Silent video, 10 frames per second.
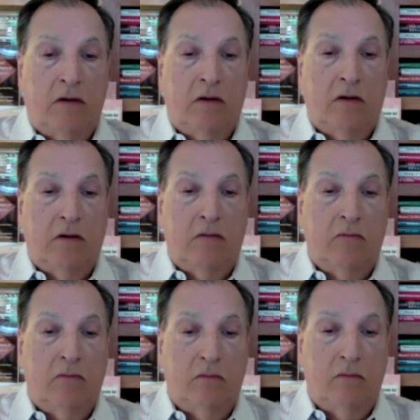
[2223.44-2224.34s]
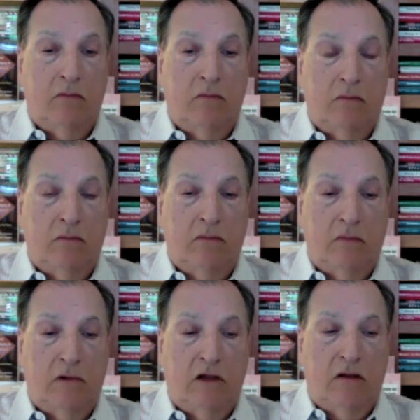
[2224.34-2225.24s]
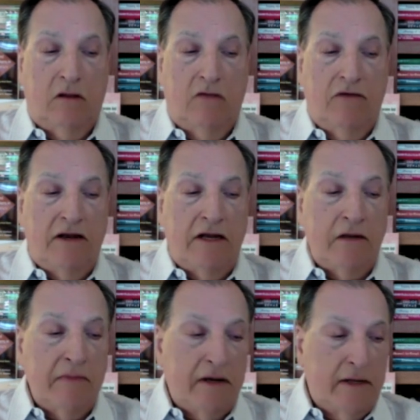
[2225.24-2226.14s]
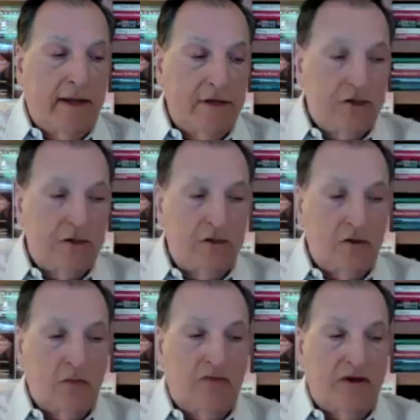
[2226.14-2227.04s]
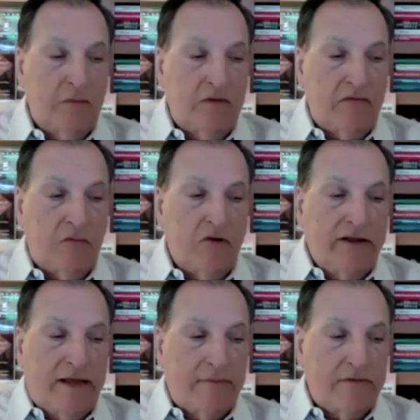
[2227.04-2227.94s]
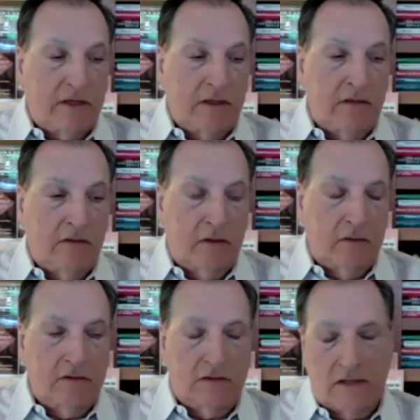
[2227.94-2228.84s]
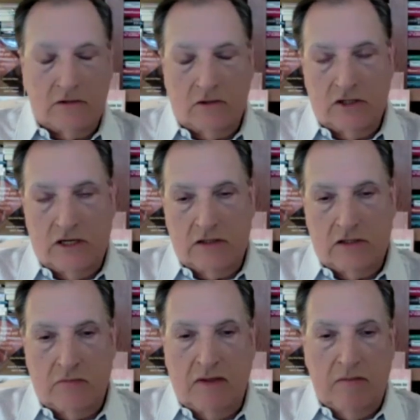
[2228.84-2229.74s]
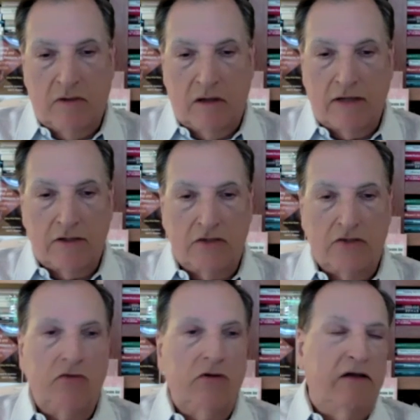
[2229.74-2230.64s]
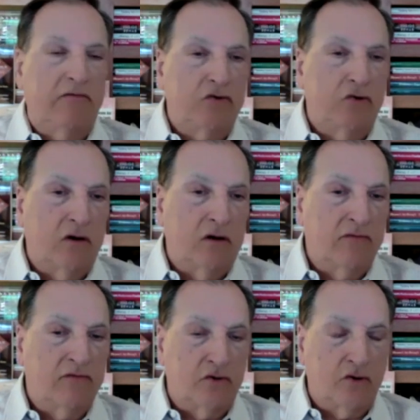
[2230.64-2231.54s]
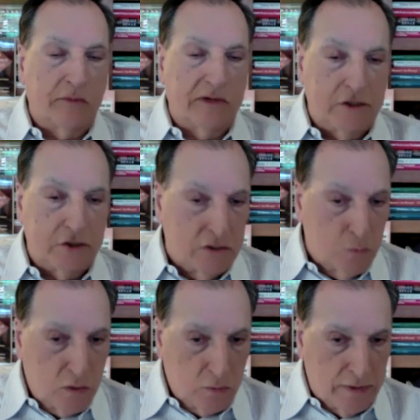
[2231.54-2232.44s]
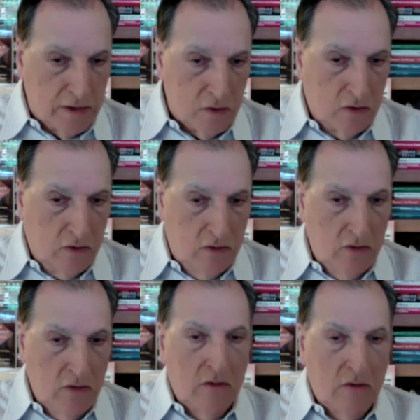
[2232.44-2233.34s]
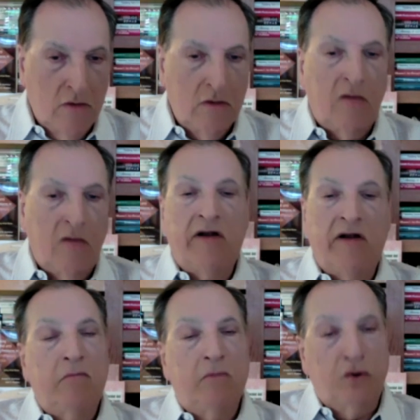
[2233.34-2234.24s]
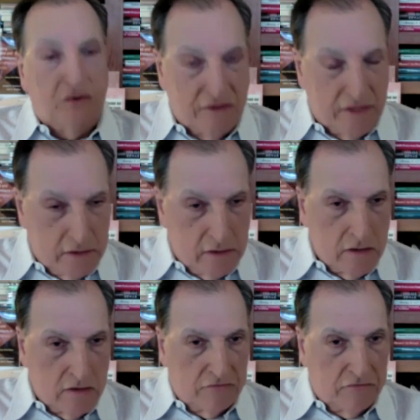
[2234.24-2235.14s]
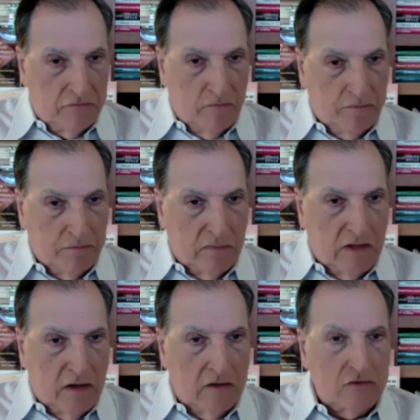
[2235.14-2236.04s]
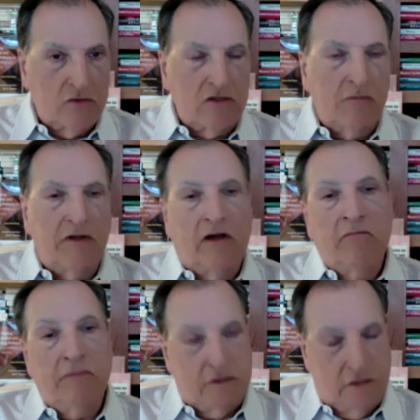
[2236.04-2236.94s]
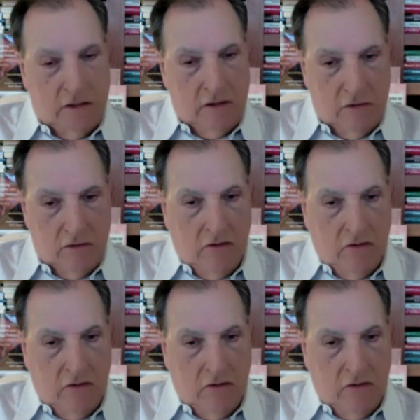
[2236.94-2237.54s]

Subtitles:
uh, if I need a medication to prevent me from relapsing, does that suggest that maybe I just don't have strong enough determination and willpower? Am I not motivated enough? Is there something I'm missing here?